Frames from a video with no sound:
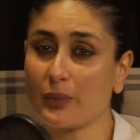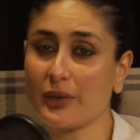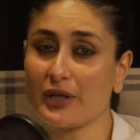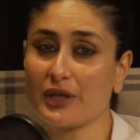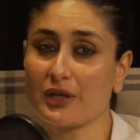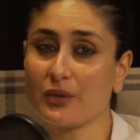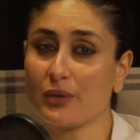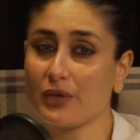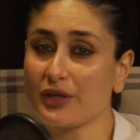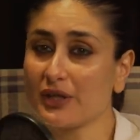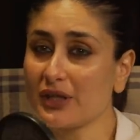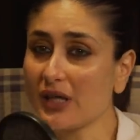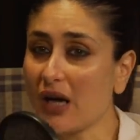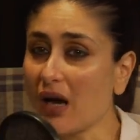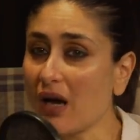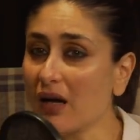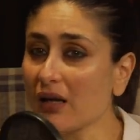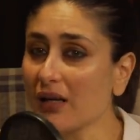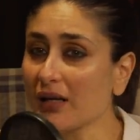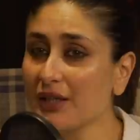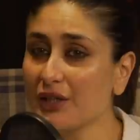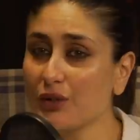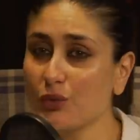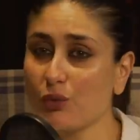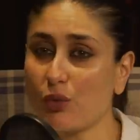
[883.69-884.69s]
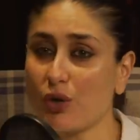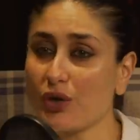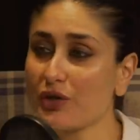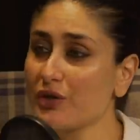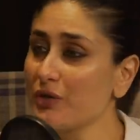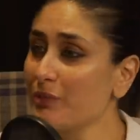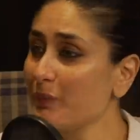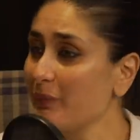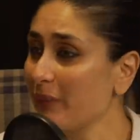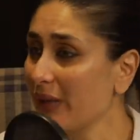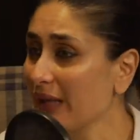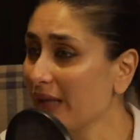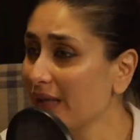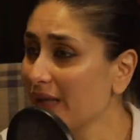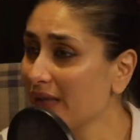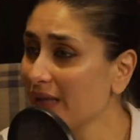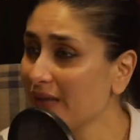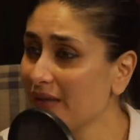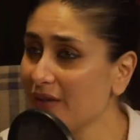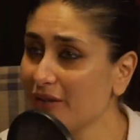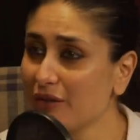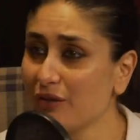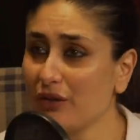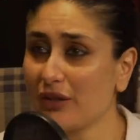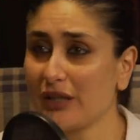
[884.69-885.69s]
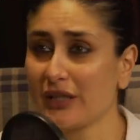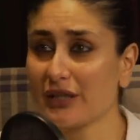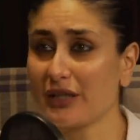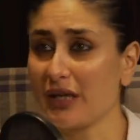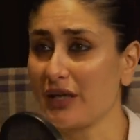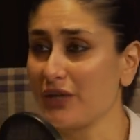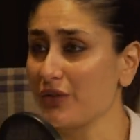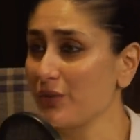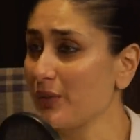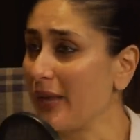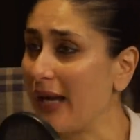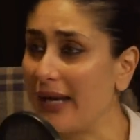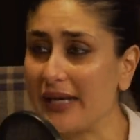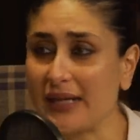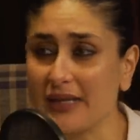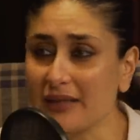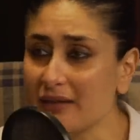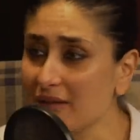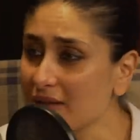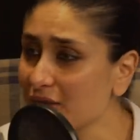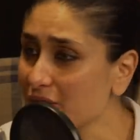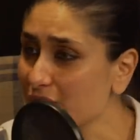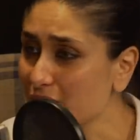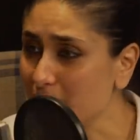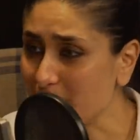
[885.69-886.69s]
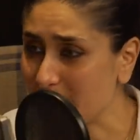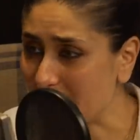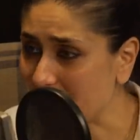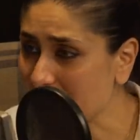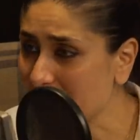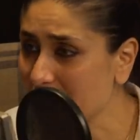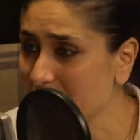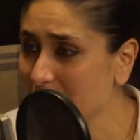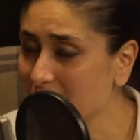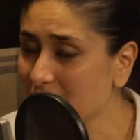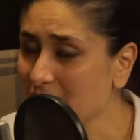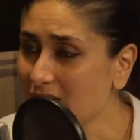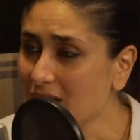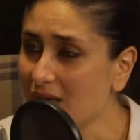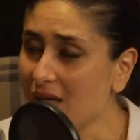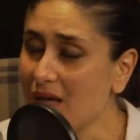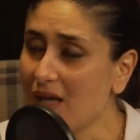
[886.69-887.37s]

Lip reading: when you're young and you want to make it and you're like, I'll do anything to make it.